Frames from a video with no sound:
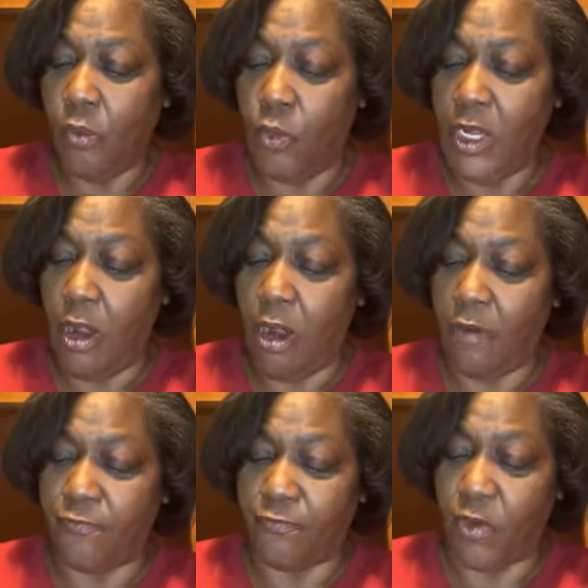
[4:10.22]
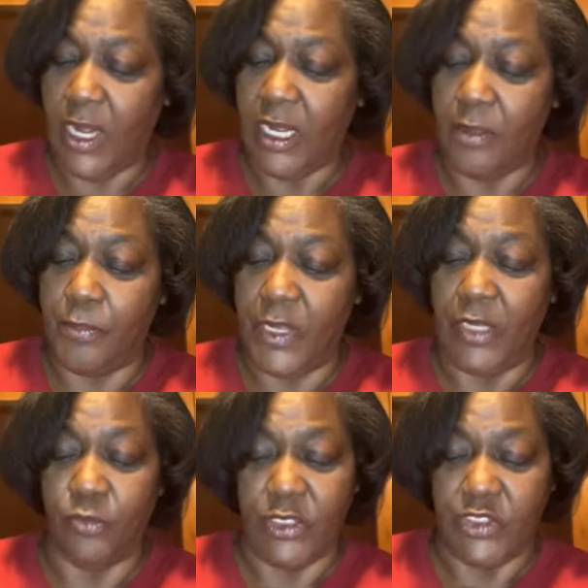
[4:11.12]
We are afraid of
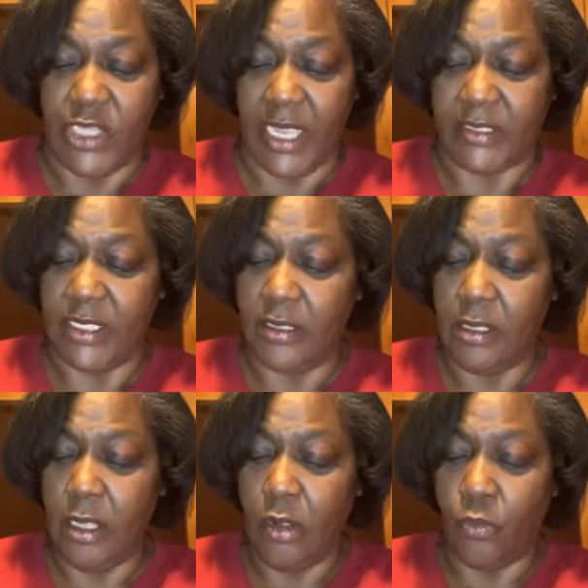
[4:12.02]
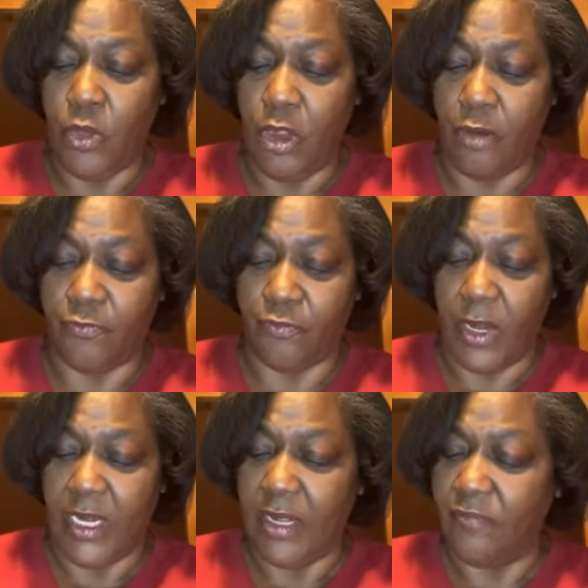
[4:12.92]
being rejected. We are
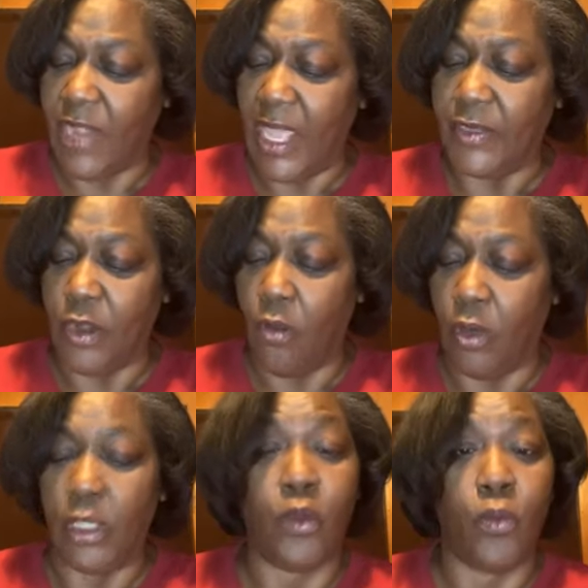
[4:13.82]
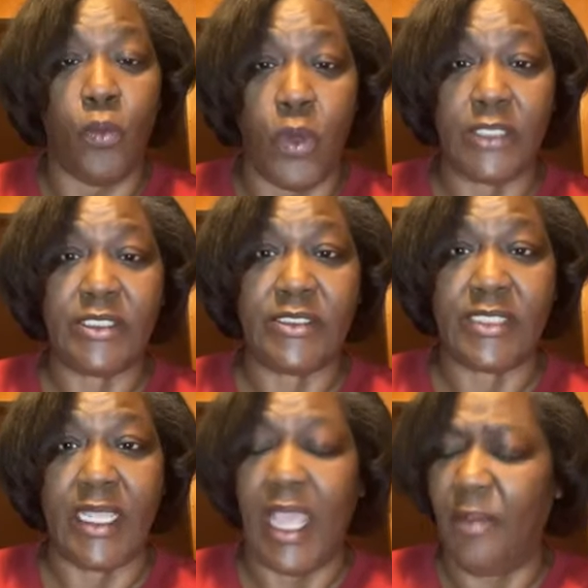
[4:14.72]
afraid of not knowing what to
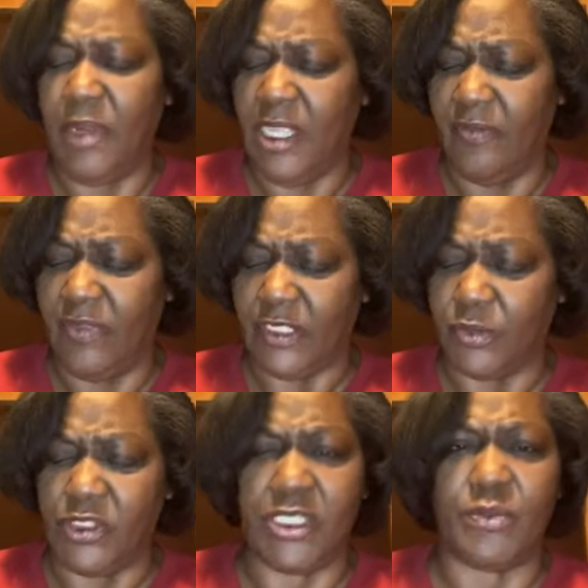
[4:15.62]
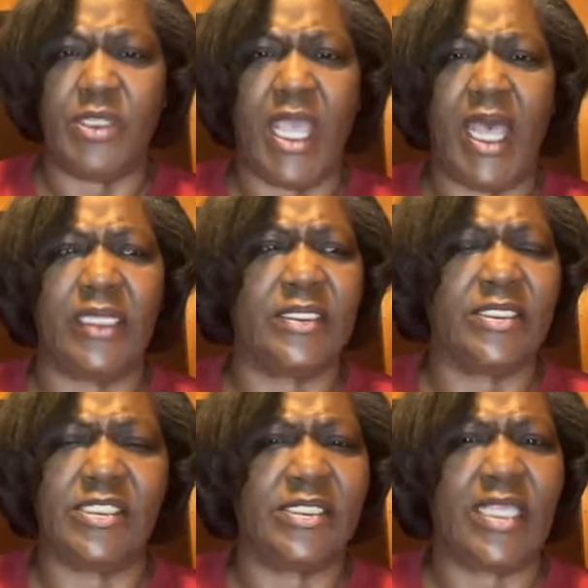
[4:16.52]
say. How many of us would just be honest
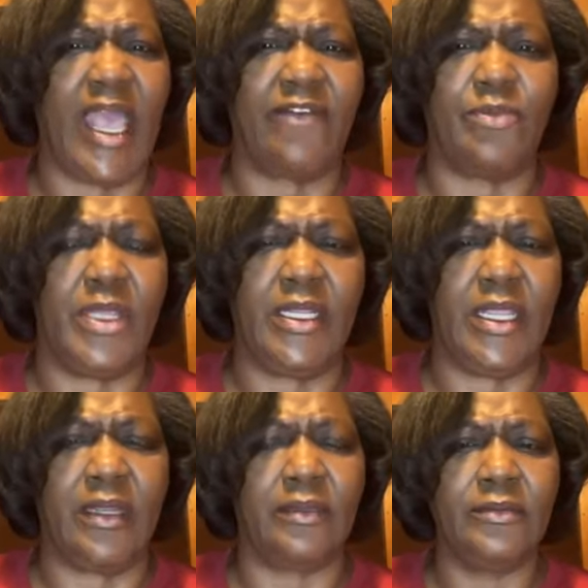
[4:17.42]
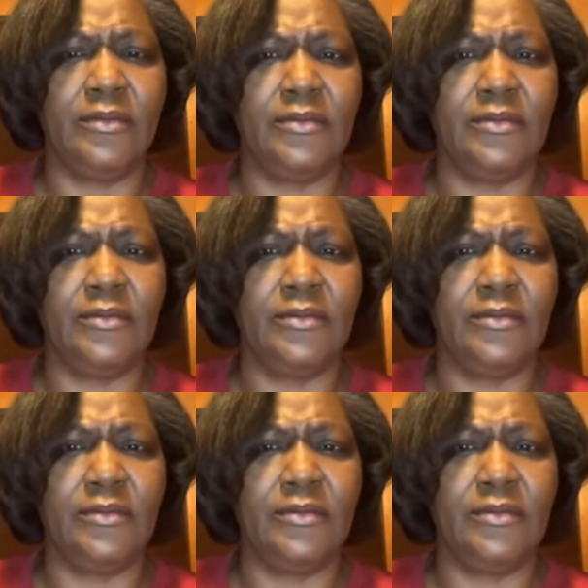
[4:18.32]
and just say, I've been there?